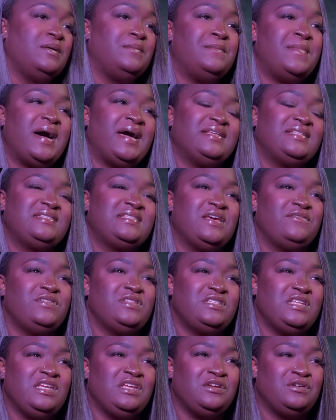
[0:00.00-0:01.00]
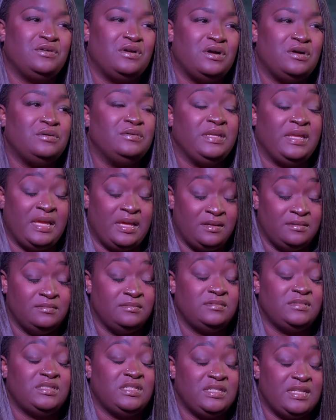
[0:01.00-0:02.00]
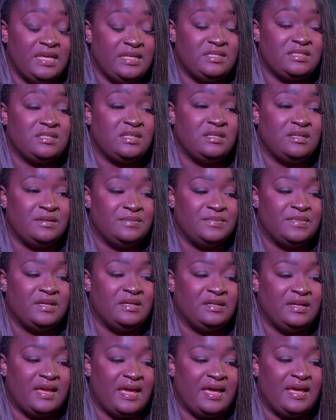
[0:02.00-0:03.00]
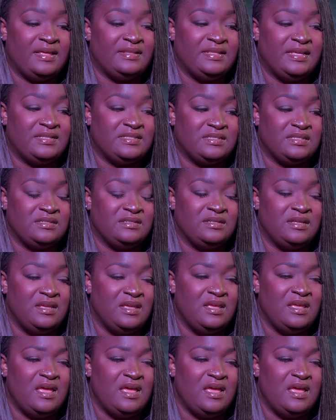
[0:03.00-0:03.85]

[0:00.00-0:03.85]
My seventeen-year-old, yeah, she dates um, a guy that's in